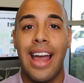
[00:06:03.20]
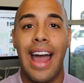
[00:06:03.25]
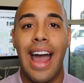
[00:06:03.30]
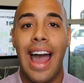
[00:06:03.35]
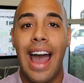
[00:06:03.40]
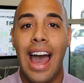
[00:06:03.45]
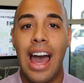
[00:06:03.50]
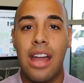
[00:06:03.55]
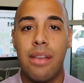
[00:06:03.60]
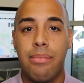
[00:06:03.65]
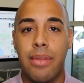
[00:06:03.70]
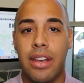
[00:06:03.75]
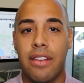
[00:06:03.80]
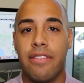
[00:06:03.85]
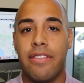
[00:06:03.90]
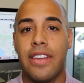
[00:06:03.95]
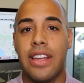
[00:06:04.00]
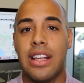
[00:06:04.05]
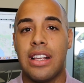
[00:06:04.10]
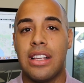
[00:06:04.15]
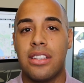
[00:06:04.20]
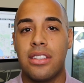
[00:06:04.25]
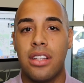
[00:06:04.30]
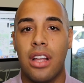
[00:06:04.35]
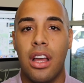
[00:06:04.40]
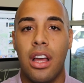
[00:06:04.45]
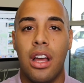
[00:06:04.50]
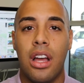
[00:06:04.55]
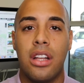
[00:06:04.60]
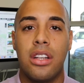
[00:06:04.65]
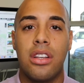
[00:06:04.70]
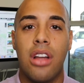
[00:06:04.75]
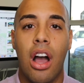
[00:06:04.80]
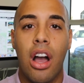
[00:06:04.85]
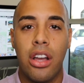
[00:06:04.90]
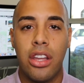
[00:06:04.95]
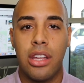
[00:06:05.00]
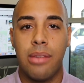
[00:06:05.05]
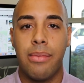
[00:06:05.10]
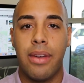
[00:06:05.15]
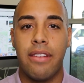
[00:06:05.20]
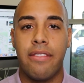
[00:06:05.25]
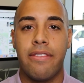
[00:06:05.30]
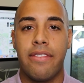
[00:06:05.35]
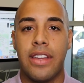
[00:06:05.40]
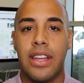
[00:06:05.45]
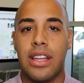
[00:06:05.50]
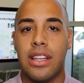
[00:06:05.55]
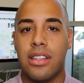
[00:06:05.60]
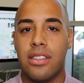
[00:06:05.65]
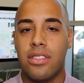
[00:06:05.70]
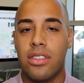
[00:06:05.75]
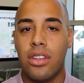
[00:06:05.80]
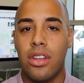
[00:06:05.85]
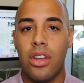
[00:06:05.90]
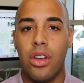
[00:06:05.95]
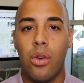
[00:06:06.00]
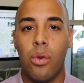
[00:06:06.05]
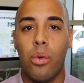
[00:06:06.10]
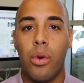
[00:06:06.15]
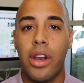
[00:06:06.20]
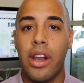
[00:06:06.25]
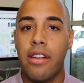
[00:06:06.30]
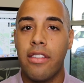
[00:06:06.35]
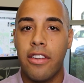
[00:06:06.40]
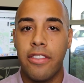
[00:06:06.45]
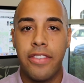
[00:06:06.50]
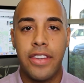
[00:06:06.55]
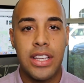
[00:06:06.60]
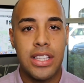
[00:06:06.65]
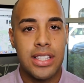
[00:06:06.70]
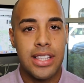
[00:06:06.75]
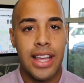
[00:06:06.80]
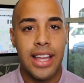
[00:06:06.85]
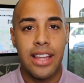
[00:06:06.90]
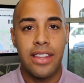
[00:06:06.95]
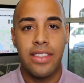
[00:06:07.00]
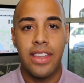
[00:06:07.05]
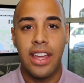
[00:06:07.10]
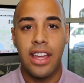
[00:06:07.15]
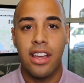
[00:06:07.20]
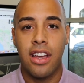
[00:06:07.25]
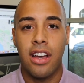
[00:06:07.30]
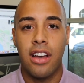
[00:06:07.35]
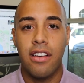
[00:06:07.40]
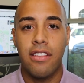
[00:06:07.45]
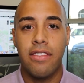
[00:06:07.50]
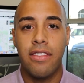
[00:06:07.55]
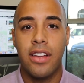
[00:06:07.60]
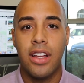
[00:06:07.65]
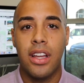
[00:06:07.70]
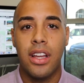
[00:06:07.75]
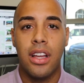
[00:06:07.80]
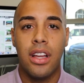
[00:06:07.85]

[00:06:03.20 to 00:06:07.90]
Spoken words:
admin fees, document fees, whatever fees they could think of,